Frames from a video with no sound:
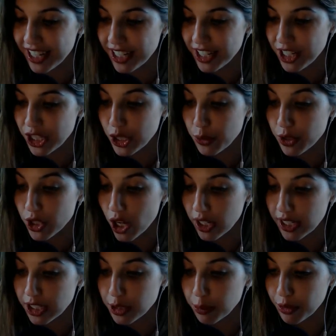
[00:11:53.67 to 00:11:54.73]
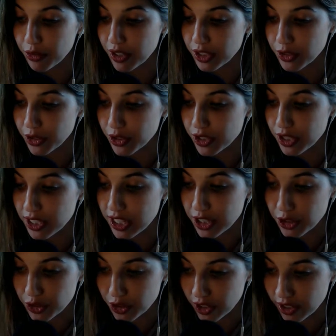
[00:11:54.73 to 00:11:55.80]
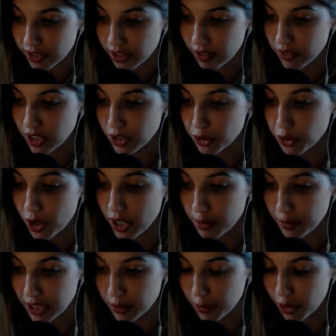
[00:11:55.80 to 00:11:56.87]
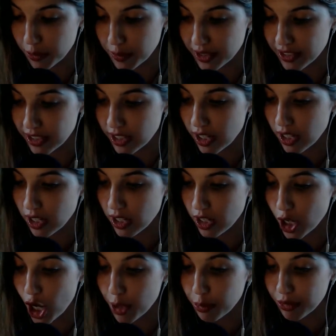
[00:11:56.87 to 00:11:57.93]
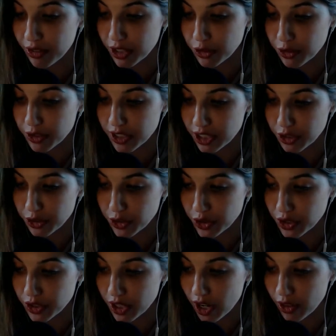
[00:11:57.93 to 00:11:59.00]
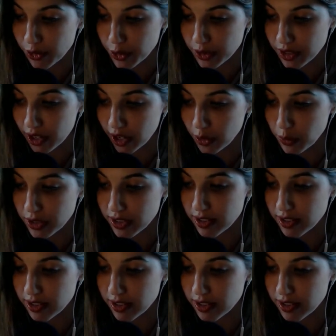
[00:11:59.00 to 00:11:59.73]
She was talking to Professor Sinistra of the astronomy department. On Professor Sinistra's other side was the